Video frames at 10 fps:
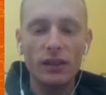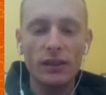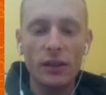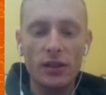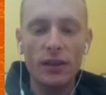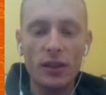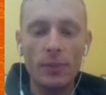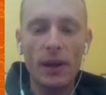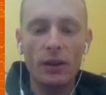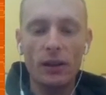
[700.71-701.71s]
This, in this
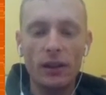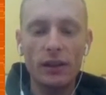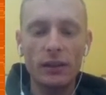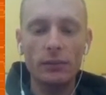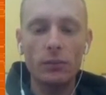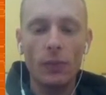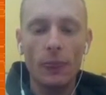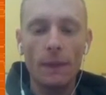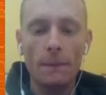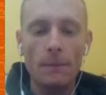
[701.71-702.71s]
battle, um,
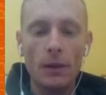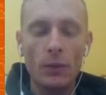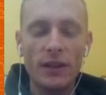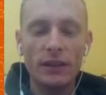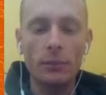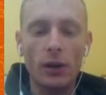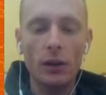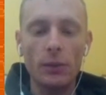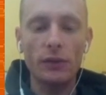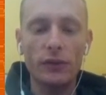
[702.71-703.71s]
we attack the
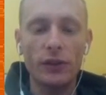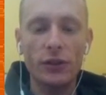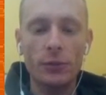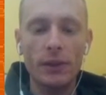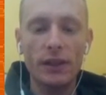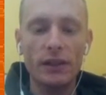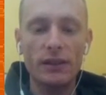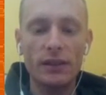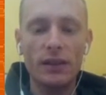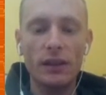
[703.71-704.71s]
bottom one first
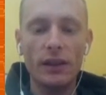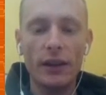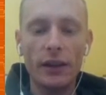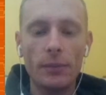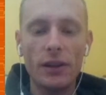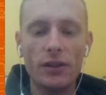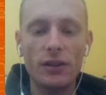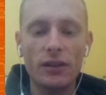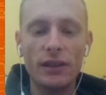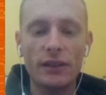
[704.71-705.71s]
because the
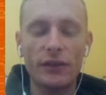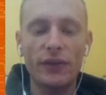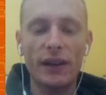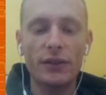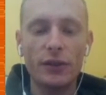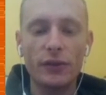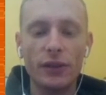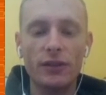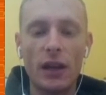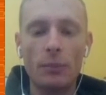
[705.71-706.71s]
animation is actually faster for
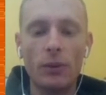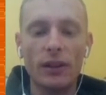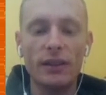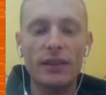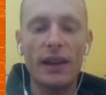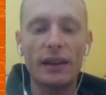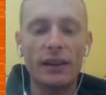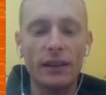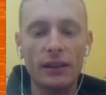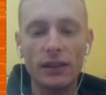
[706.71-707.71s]
the top one
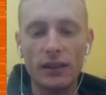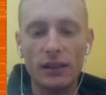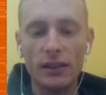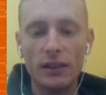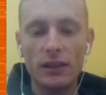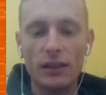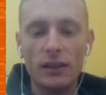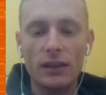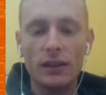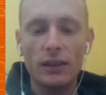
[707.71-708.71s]
attacking.
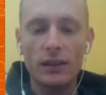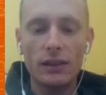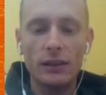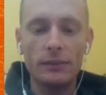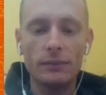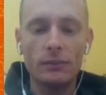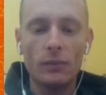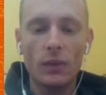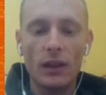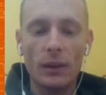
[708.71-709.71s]
Um,
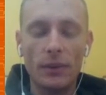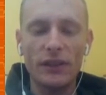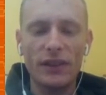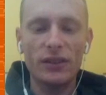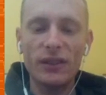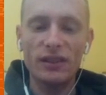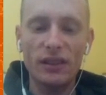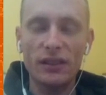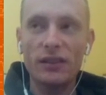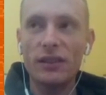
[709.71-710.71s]
I believe that's the reason, at
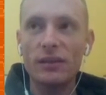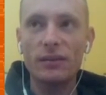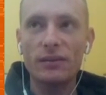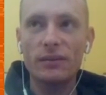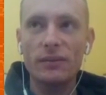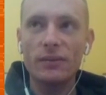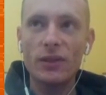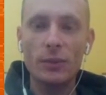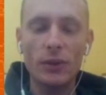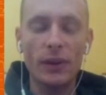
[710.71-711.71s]
least.
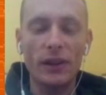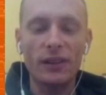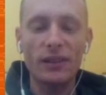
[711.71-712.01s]
It's been a while.